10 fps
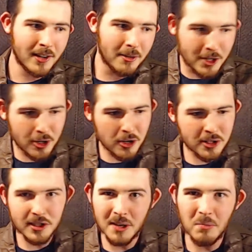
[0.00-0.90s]
we start to
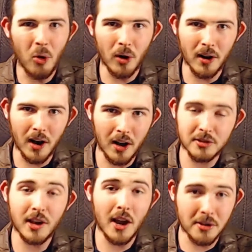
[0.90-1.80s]
see more of
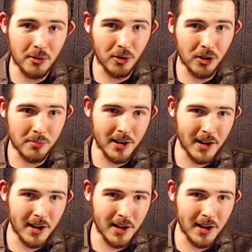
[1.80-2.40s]
Pyscho Goreman.